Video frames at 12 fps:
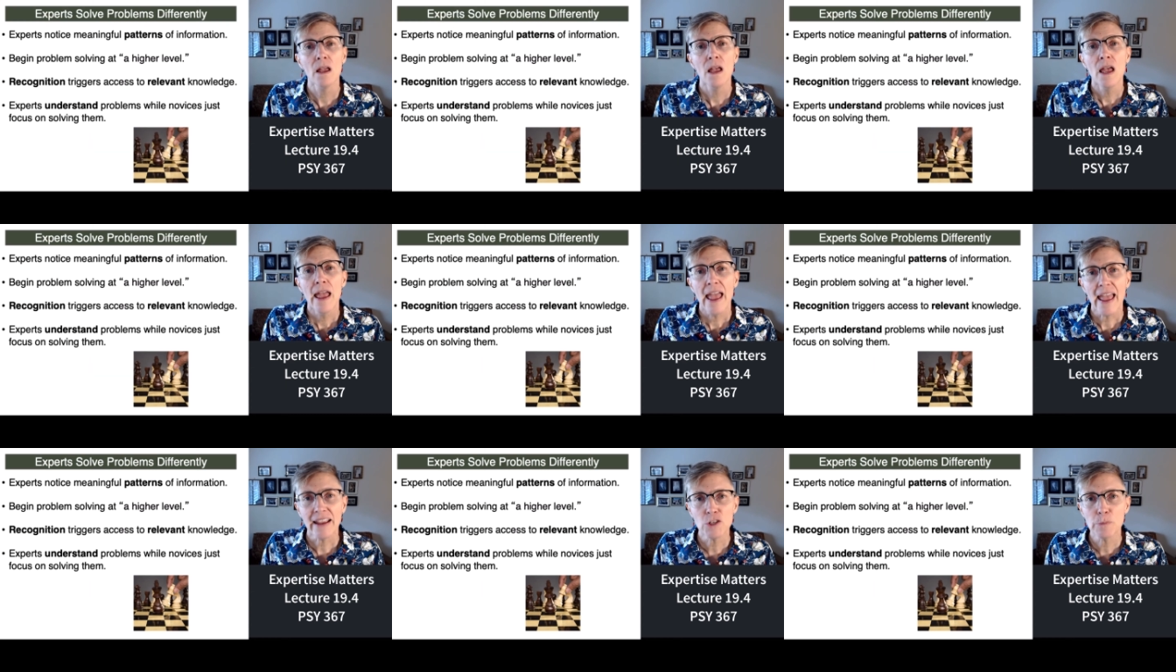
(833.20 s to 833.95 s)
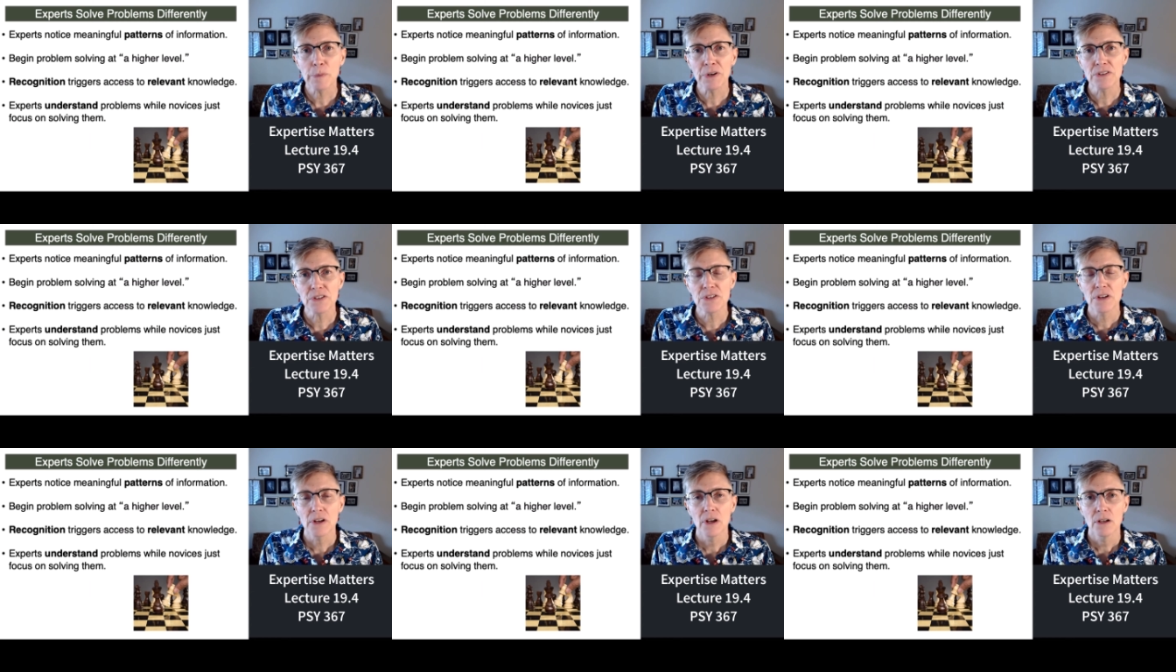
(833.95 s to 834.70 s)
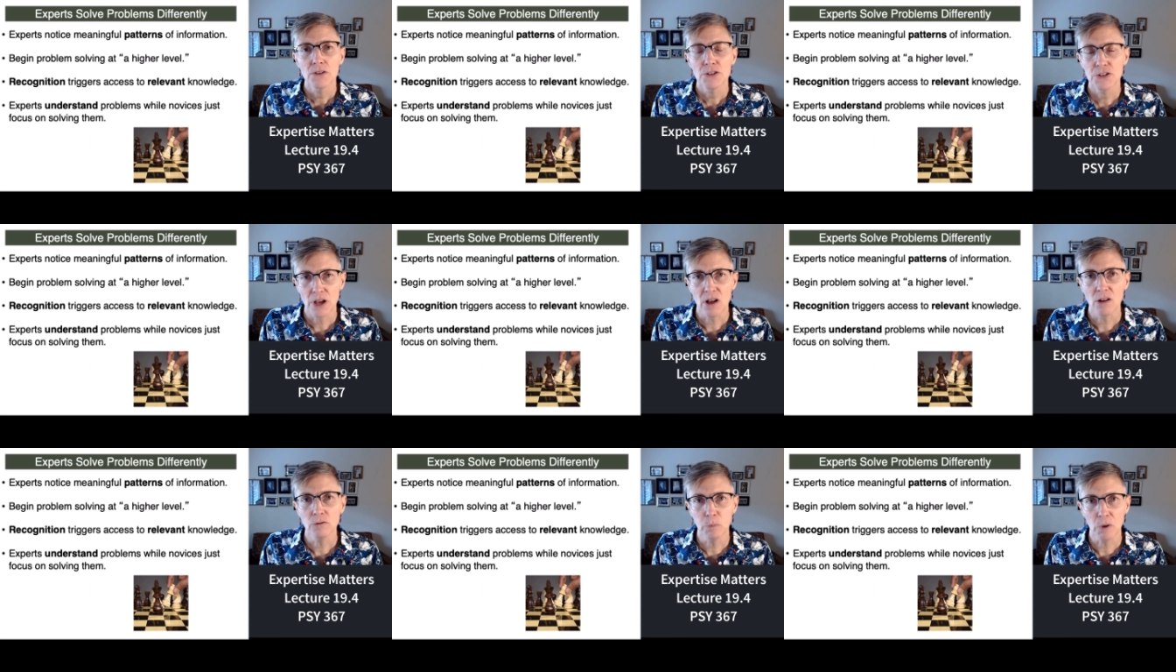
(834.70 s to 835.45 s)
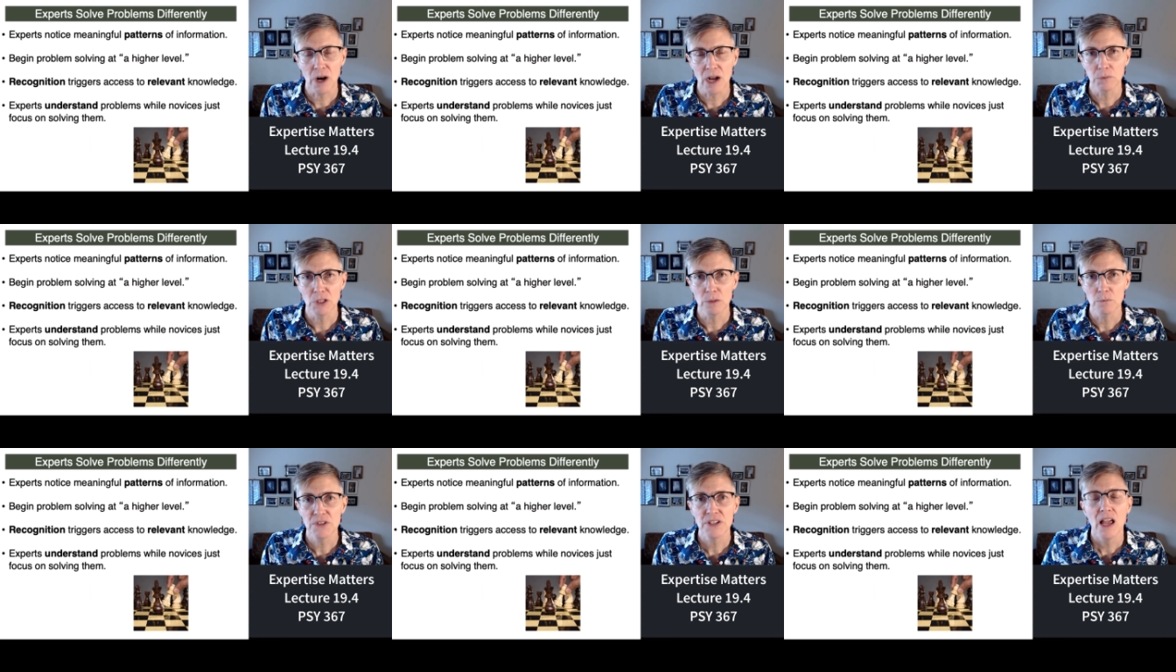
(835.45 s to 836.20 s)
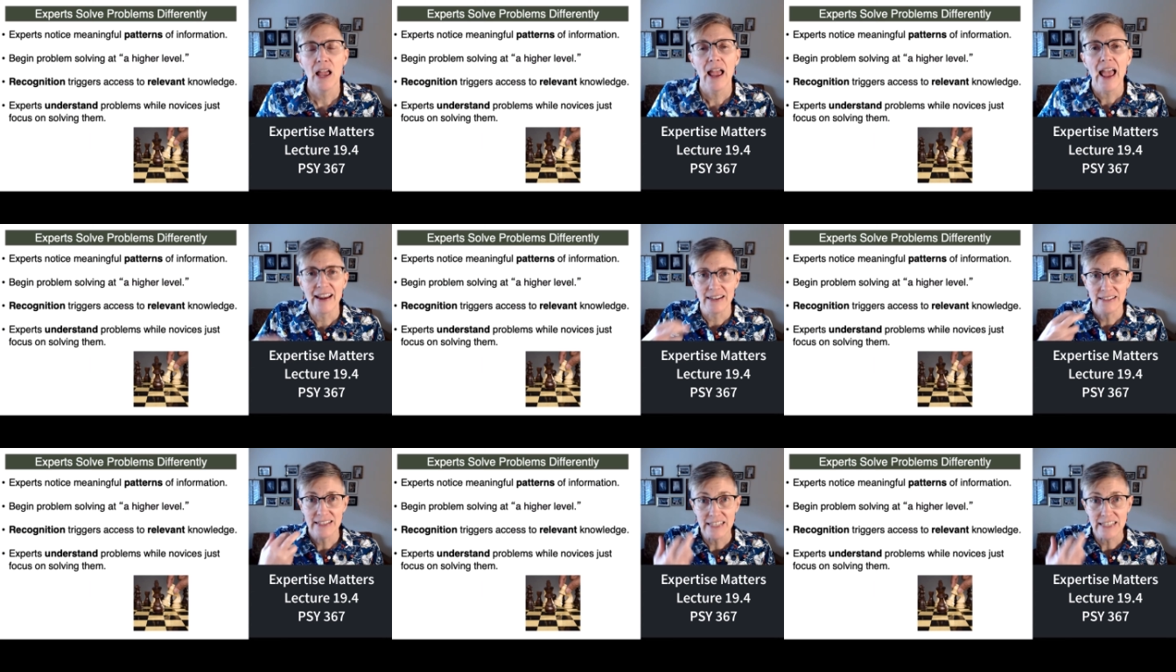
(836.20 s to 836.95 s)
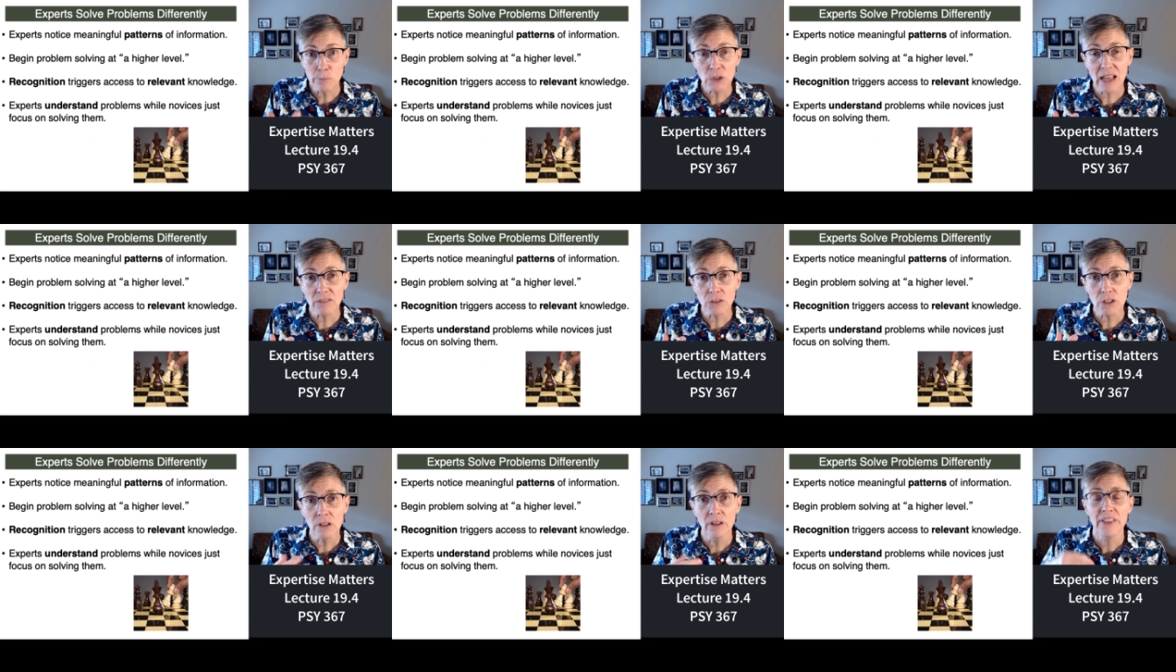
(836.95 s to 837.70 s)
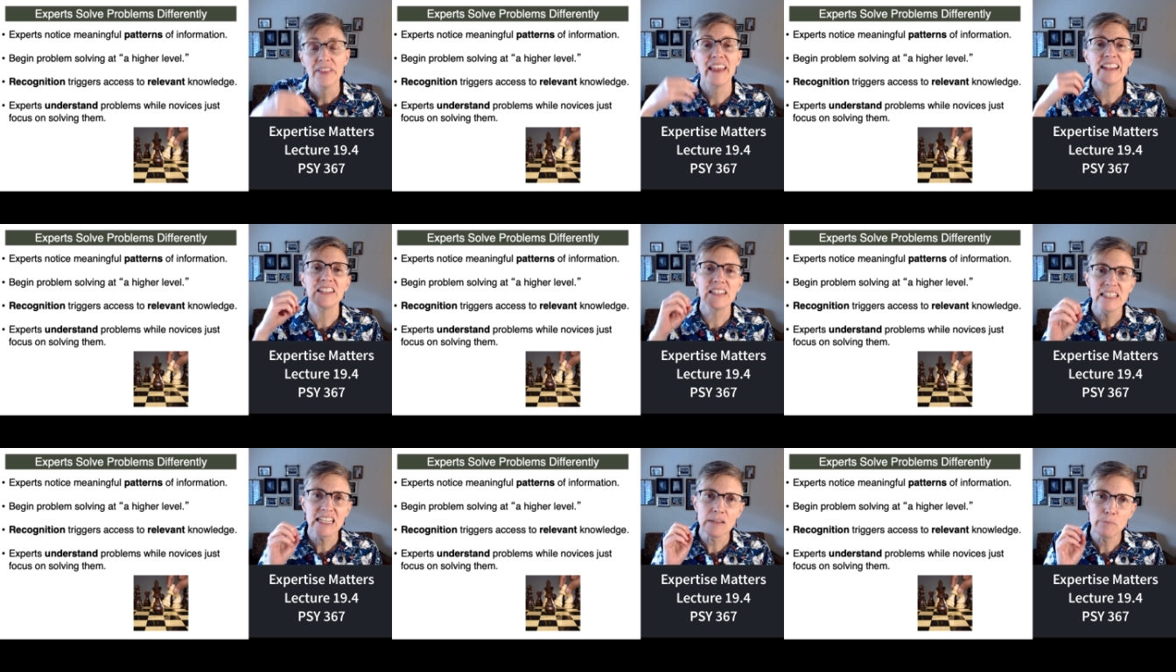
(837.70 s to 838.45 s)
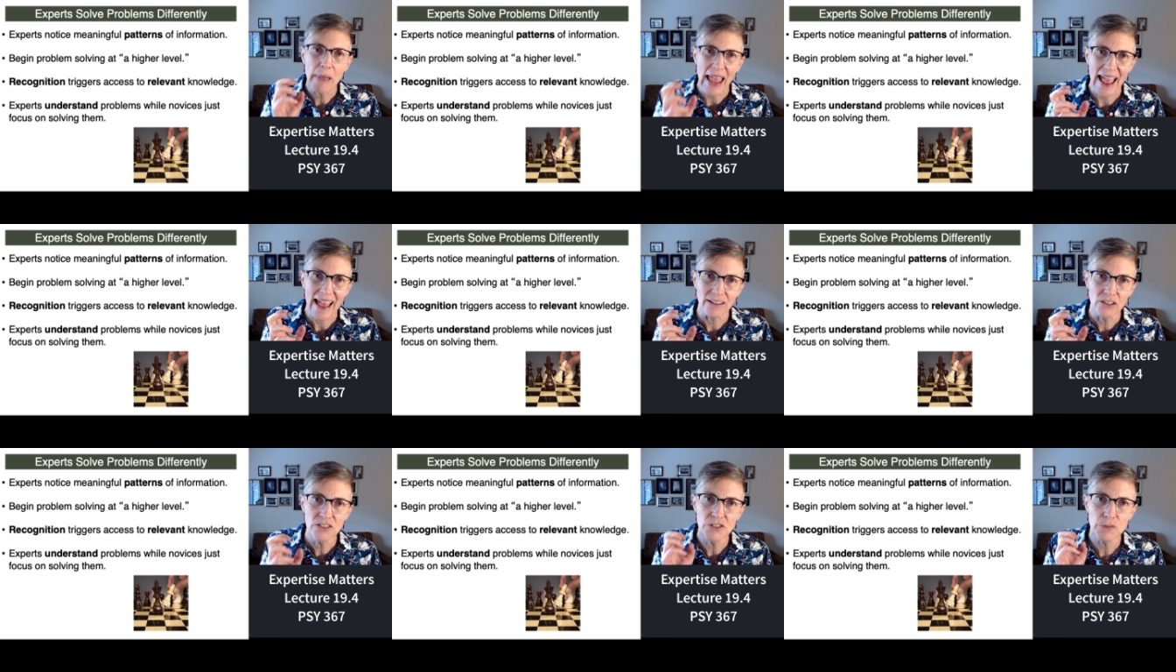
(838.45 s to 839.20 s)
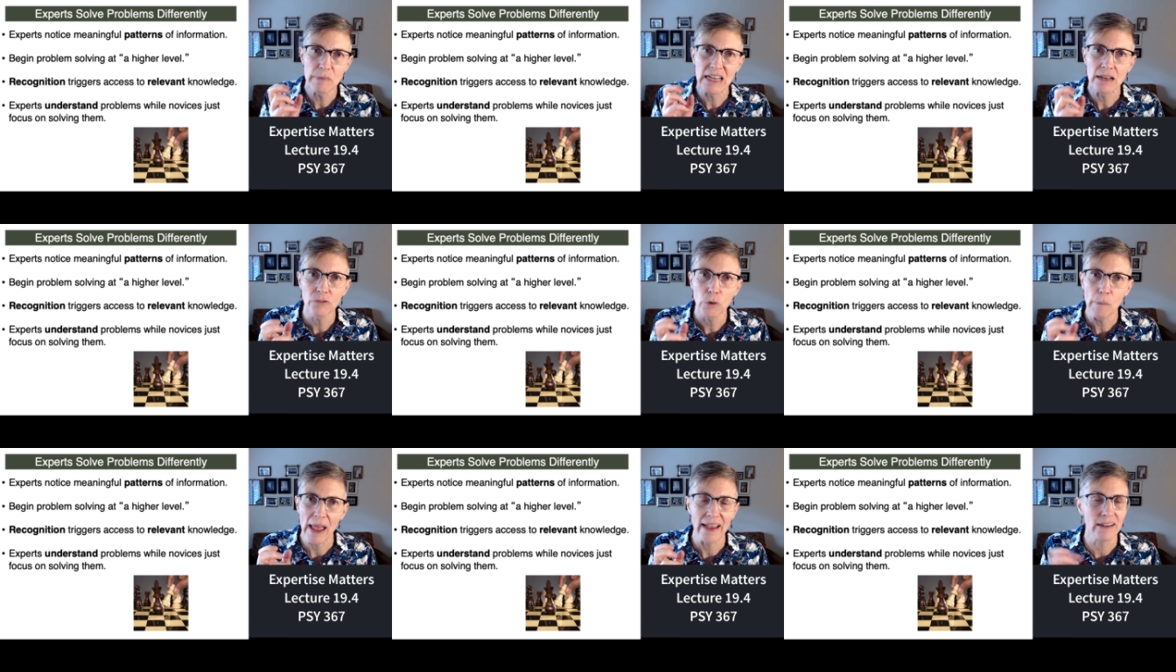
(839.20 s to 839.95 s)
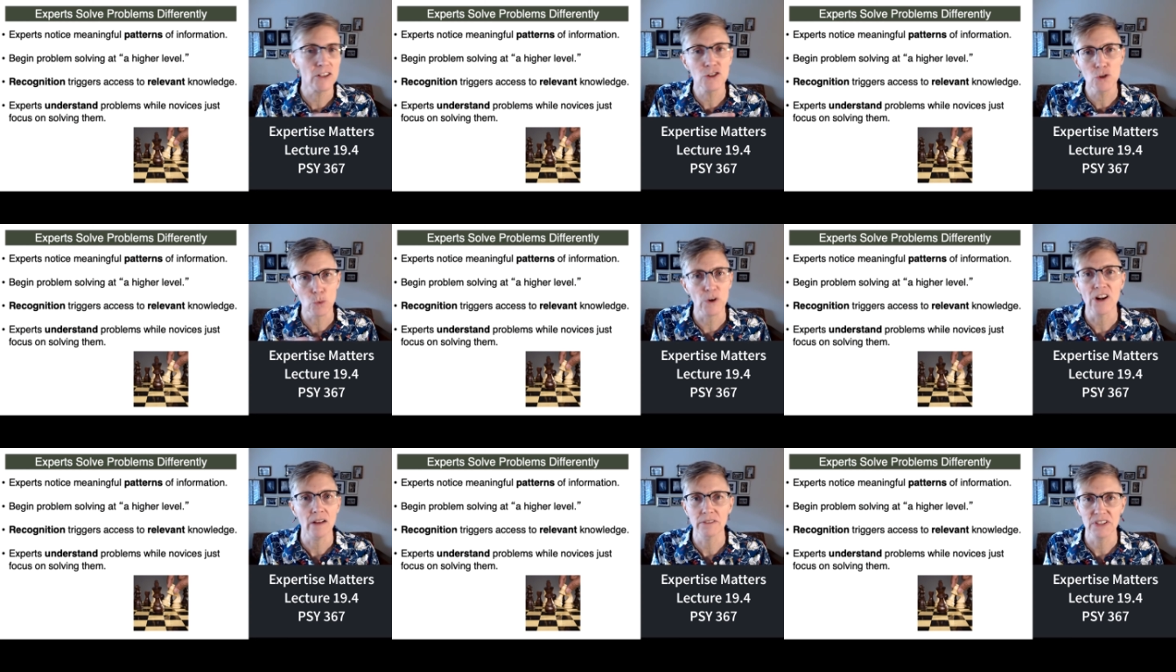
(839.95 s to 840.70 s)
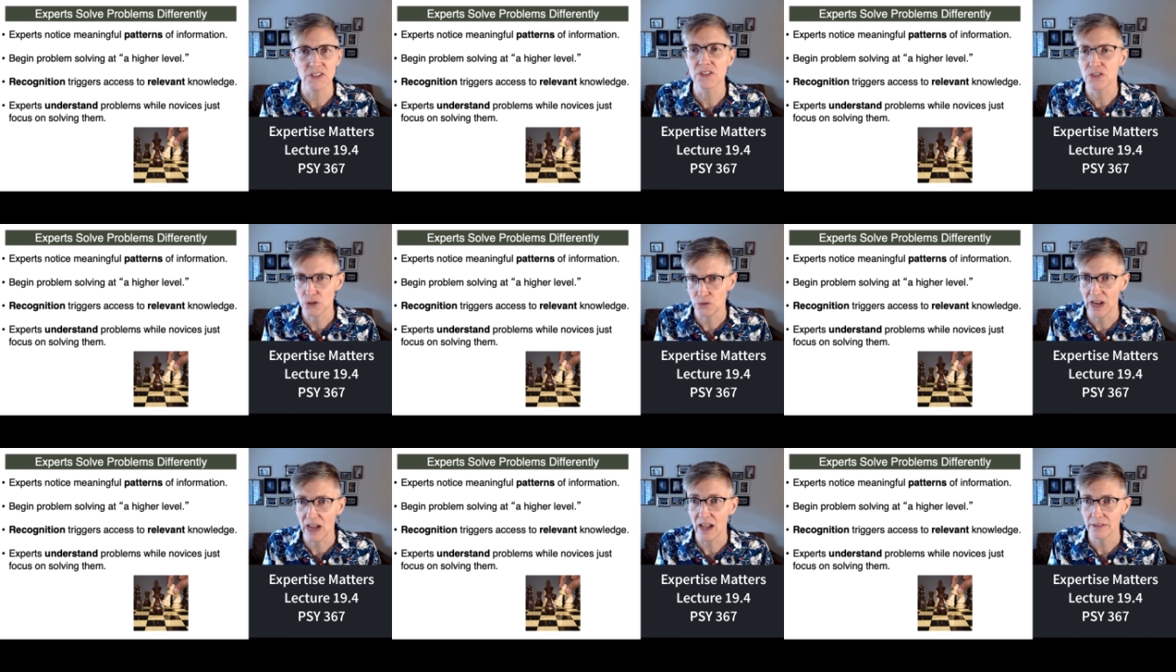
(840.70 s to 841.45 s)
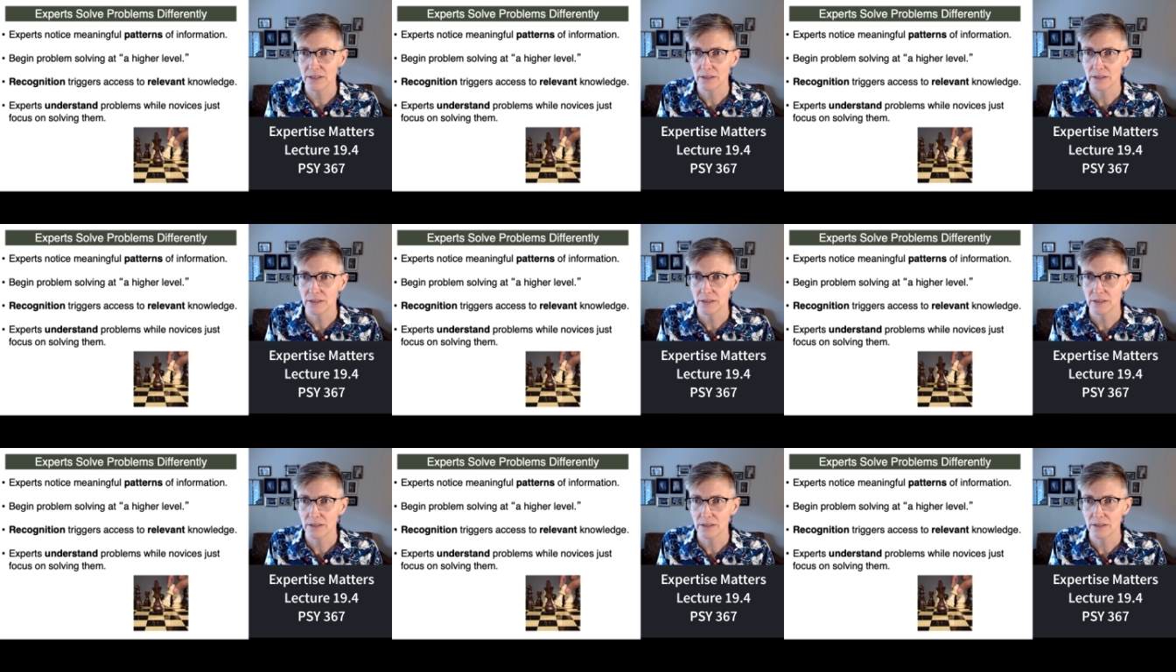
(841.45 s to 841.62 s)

Experts solve problems at a deeper level. They see patterns, meaningful patterns, where novices do not.